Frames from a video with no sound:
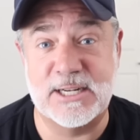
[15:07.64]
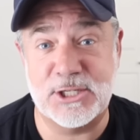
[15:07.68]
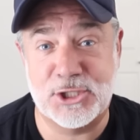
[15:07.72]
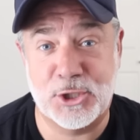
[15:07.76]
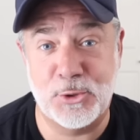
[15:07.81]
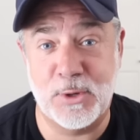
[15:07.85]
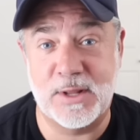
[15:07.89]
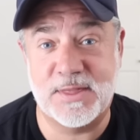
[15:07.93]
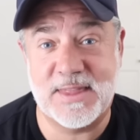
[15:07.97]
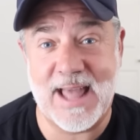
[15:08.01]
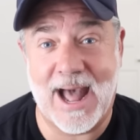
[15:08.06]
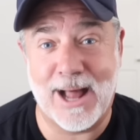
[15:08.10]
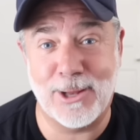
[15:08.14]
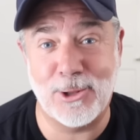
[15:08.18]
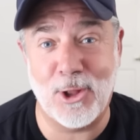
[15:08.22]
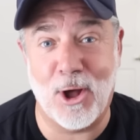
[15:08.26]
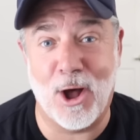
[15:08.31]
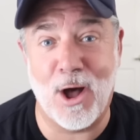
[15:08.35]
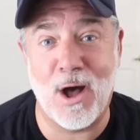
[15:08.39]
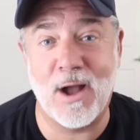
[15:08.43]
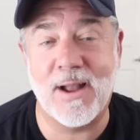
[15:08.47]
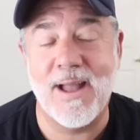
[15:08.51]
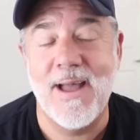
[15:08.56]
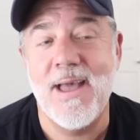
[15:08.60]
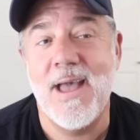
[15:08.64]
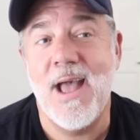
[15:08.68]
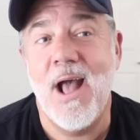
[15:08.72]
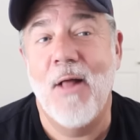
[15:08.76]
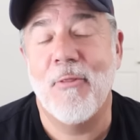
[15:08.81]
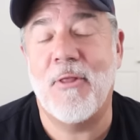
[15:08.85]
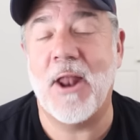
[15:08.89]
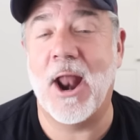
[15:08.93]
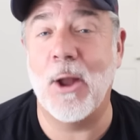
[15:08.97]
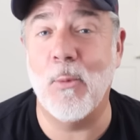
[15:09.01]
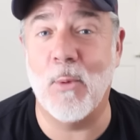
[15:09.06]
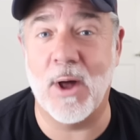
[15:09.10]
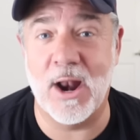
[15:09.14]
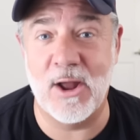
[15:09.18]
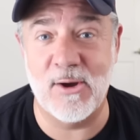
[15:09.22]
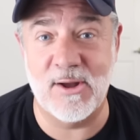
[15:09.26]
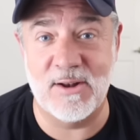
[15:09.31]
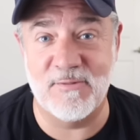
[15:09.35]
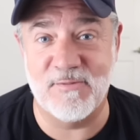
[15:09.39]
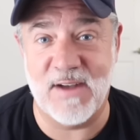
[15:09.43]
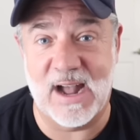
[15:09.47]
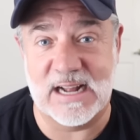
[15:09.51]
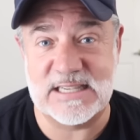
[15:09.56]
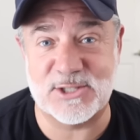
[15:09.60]
into it that long that I want to
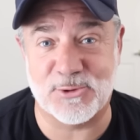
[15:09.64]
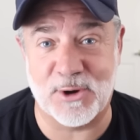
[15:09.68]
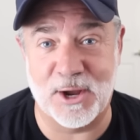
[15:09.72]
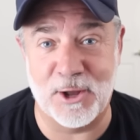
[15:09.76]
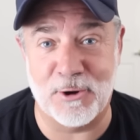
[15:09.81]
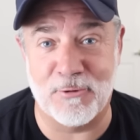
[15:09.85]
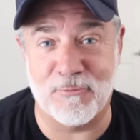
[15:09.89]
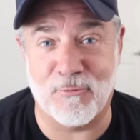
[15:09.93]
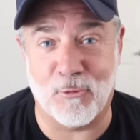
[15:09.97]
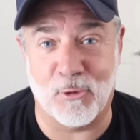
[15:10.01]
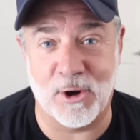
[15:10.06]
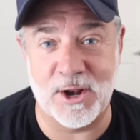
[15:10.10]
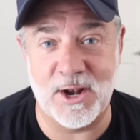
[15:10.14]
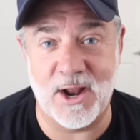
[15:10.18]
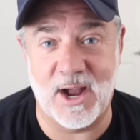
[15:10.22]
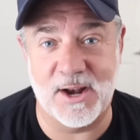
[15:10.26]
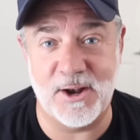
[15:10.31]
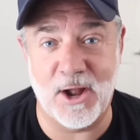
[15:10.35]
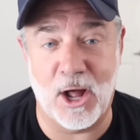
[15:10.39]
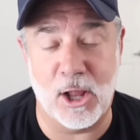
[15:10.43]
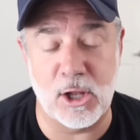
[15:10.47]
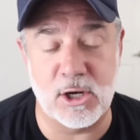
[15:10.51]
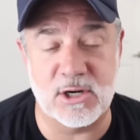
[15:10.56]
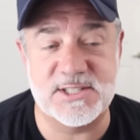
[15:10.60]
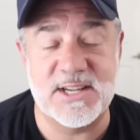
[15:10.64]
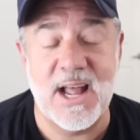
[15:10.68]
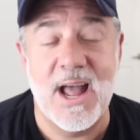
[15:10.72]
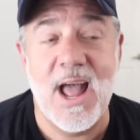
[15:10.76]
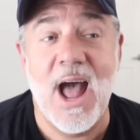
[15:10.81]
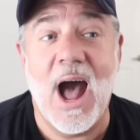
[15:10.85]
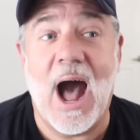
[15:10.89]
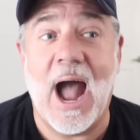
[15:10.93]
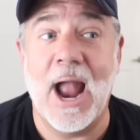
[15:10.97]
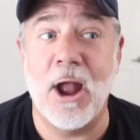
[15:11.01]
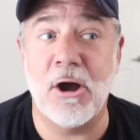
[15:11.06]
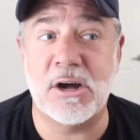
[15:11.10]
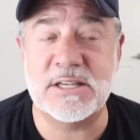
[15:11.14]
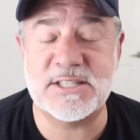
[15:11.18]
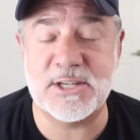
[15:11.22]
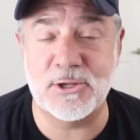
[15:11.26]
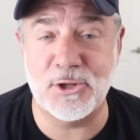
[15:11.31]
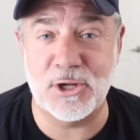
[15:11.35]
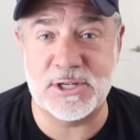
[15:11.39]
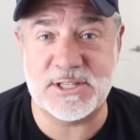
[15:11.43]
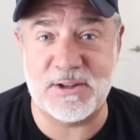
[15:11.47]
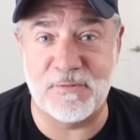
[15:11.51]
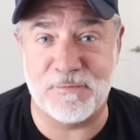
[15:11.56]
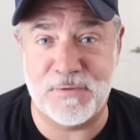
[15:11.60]
invest $349. I also
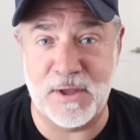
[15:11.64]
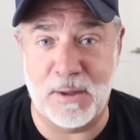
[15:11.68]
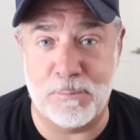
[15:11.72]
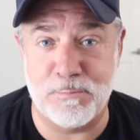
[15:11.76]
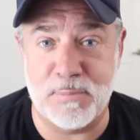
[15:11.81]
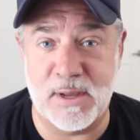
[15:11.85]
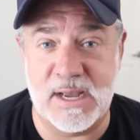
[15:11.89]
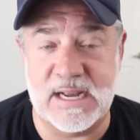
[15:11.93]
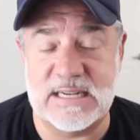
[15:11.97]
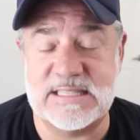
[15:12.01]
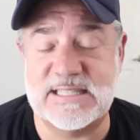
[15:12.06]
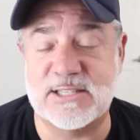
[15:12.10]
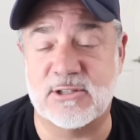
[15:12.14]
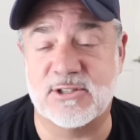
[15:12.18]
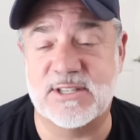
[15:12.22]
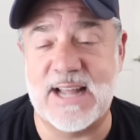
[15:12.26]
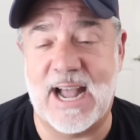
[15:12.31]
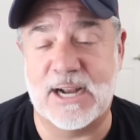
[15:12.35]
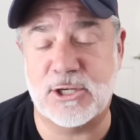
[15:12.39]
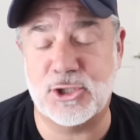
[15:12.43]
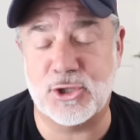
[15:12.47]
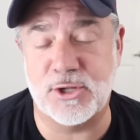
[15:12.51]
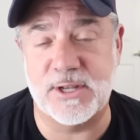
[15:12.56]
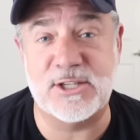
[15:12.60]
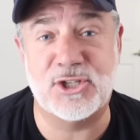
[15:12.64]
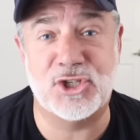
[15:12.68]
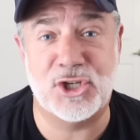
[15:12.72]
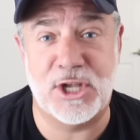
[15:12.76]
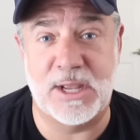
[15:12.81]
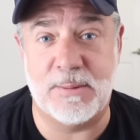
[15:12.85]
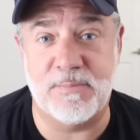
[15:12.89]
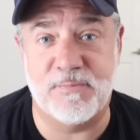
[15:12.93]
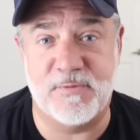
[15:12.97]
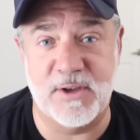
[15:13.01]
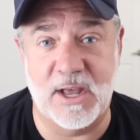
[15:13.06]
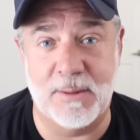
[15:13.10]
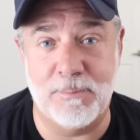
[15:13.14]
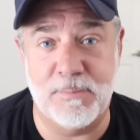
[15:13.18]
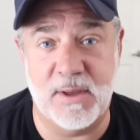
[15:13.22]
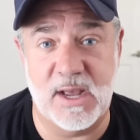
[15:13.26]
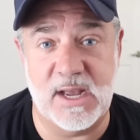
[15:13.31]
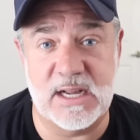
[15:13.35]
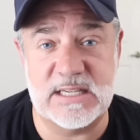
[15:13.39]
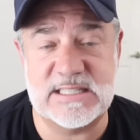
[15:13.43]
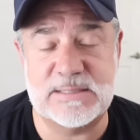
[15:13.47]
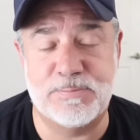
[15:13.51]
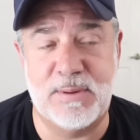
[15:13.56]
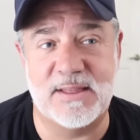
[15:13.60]
looked at Fitbits. There's actually cheap
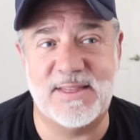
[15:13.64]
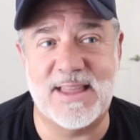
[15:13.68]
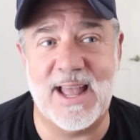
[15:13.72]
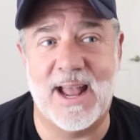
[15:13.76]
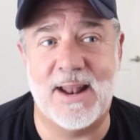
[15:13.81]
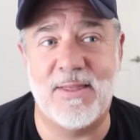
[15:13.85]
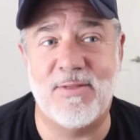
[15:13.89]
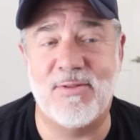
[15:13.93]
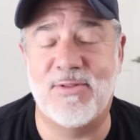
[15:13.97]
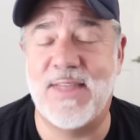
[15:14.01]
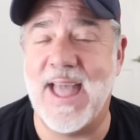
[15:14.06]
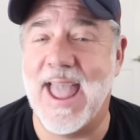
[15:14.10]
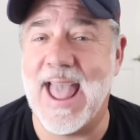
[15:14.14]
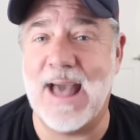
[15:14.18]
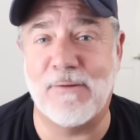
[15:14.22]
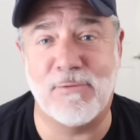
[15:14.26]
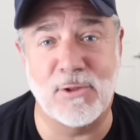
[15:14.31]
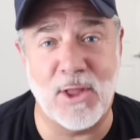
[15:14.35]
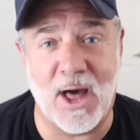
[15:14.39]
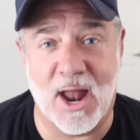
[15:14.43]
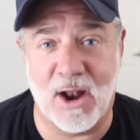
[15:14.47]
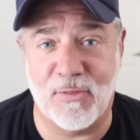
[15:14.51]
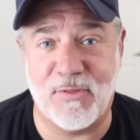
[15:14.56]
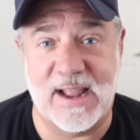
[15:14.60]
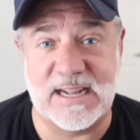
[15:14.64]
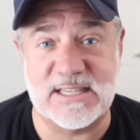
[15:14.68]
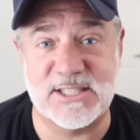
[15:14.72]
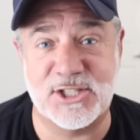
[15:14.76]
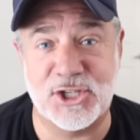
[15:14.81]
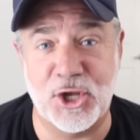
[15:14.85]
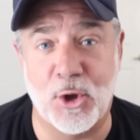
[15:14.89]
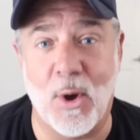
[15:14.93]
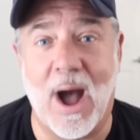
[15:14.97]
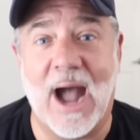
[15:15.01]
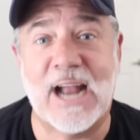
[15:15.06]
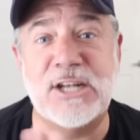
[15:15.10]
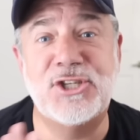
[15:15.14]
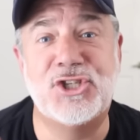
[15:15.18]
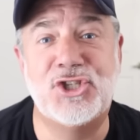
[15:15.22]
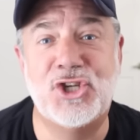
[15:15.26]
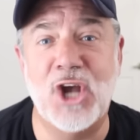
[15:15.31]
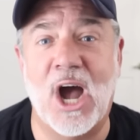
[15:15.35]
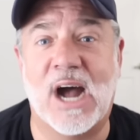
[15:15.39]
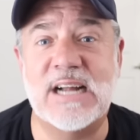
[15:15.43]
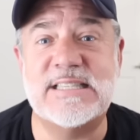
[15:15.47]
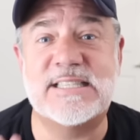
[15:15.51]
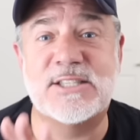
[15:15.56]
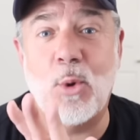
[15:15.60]
Fitbits, but then they have a lot of things too. I
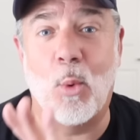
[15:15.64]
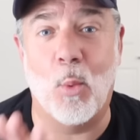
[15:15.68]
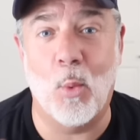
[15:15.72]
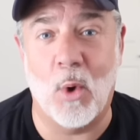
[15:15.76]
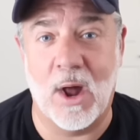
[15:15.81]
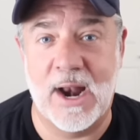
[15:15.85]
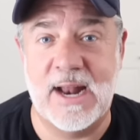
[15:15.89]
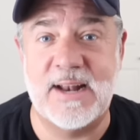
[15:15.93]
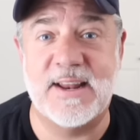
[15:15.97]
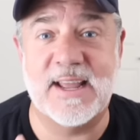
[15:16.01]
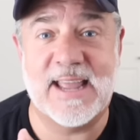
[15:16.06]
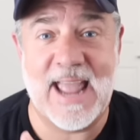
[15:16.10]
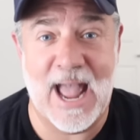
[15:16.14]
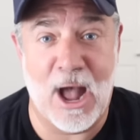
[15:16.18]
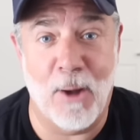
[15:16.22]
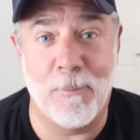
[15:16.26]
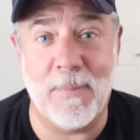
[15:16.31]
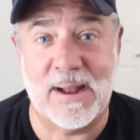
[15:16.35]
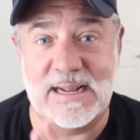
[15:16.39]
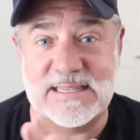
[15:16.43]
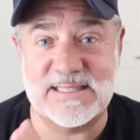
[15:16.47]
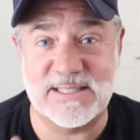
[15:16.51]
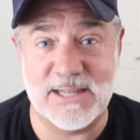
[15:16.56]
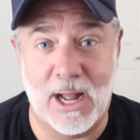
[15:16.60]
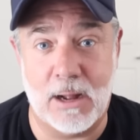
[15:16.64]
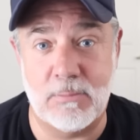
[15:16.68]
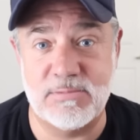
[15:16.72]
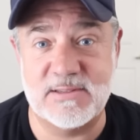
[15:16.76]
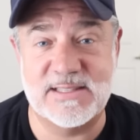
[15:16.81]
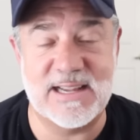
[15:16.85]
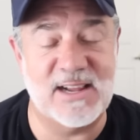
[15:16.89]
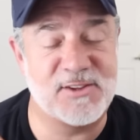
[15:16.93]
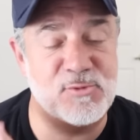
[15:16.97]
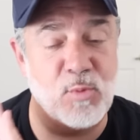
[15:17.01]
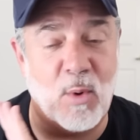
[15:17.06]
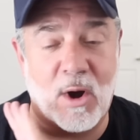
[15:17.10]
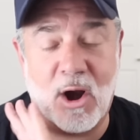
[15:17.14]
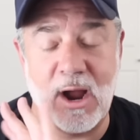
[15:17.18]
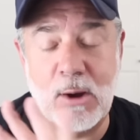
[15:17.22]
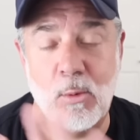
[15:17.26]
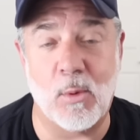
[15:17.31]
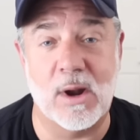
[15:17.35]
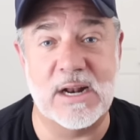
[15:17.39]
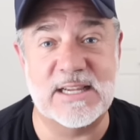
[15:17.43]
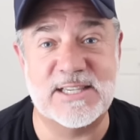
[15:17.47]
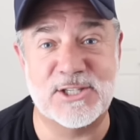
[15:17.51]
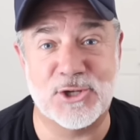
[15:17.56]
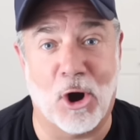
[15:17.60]
just wanted to count my steps. That's where I
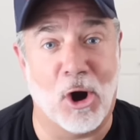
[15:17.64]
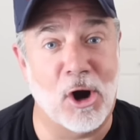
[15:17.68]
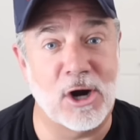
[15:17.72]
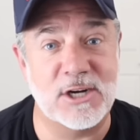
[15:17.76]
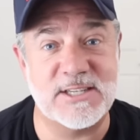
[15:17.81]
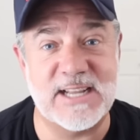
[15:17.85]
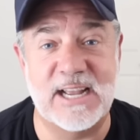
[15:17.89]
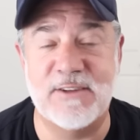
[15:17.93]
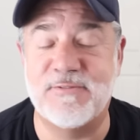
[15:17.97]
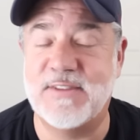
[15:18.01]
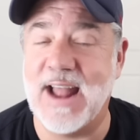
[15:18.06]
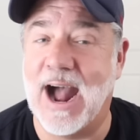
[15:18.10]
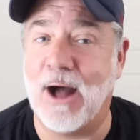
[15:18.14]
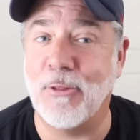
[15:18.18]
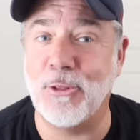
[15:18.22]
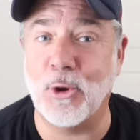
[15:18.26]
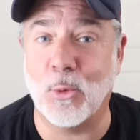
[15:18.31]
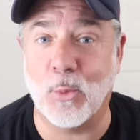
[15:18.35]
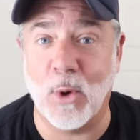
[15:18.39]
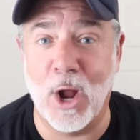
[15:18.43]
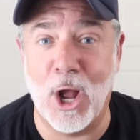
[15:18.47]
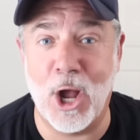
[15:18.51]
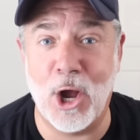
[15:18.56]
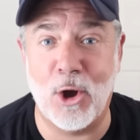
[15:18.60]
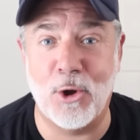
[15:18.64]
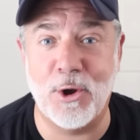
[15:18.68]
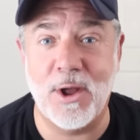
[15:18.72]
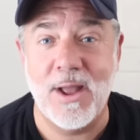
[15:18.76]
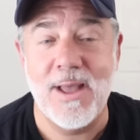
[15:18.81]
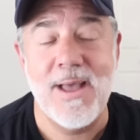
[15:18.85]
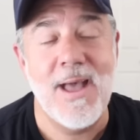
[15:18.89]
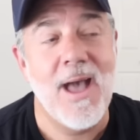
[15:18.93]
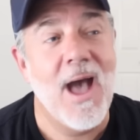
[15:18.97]
want to start. If down the road,